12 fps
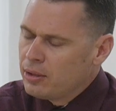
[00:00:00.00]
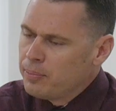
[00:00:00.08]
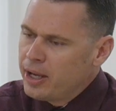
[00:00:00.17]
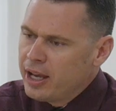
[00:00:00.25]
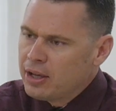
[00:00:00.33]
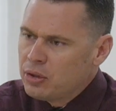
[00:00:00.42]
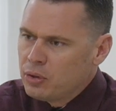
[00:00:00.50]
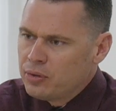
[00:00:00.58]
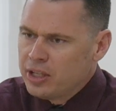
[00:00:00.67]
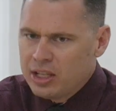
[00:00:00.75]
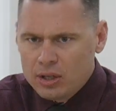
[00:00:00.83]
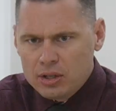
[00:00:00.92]
the man
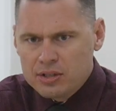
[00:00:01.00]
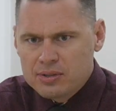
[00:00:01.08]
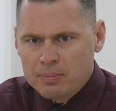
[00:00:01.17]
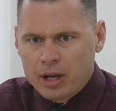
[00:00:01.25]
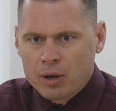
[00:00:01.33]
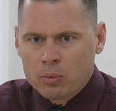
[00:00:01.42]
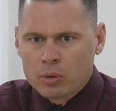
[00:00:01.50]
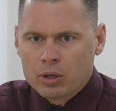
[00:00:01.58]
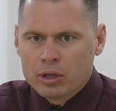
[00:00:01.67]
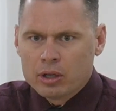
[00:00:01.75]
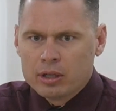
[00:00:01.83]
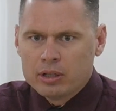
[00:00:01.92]
who hears my
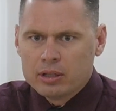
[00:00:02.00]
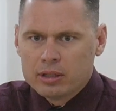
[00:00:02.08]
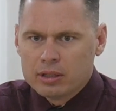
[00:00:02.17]
word,